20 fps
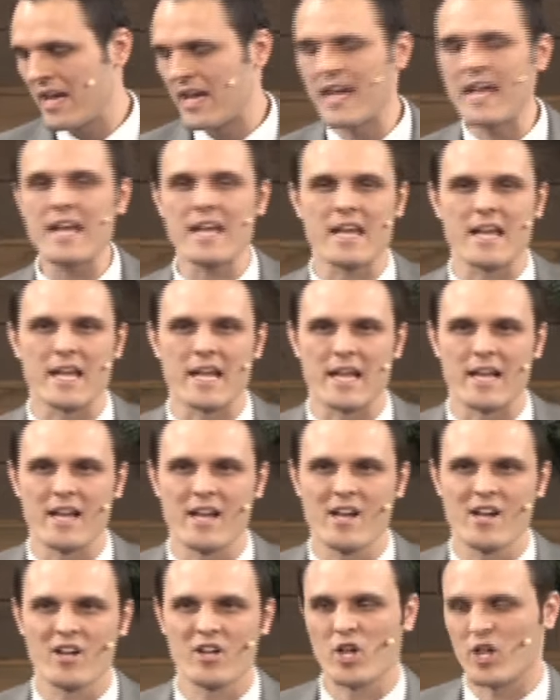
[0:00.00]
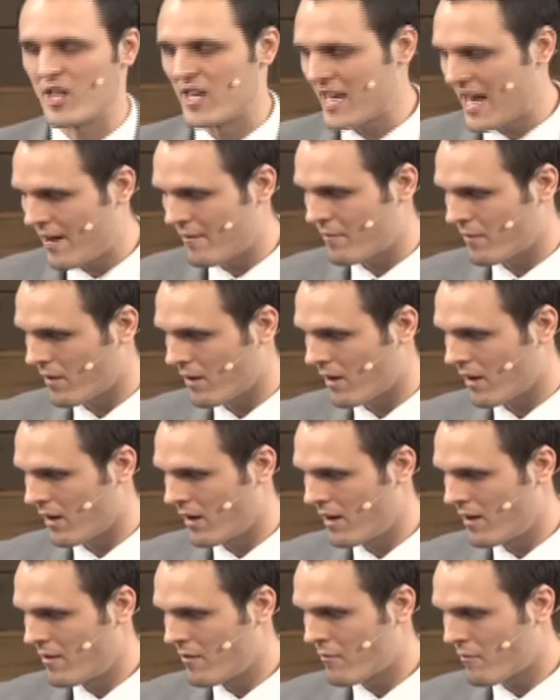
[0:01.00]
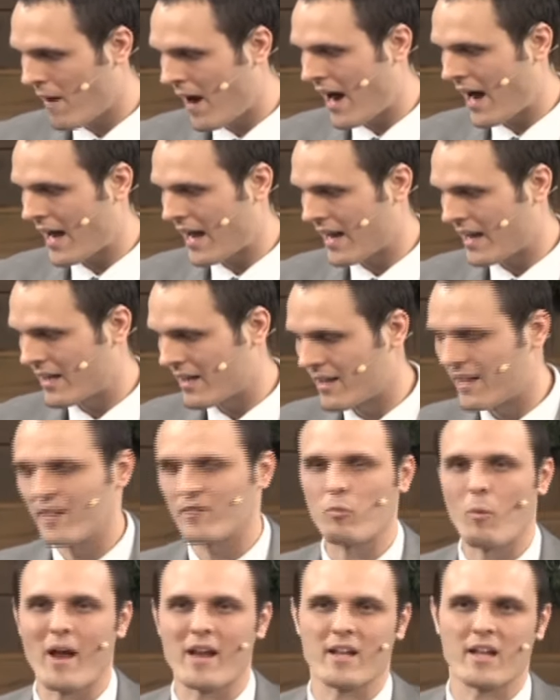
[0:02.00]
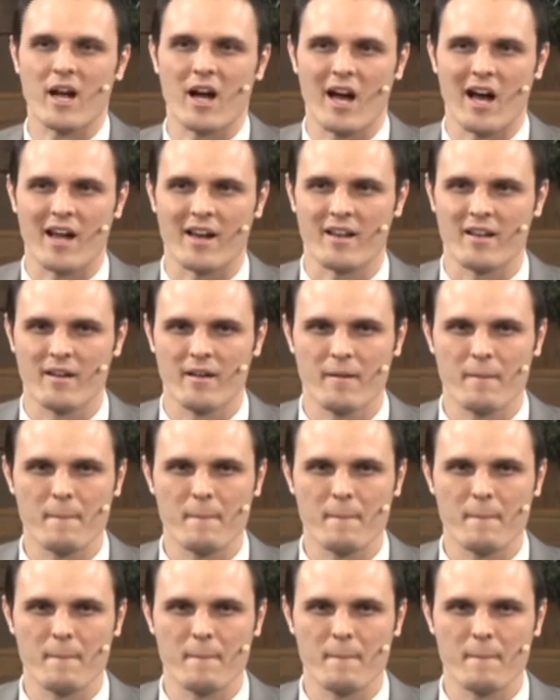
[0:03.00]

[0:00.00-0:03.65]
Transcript: he could never find his way to God.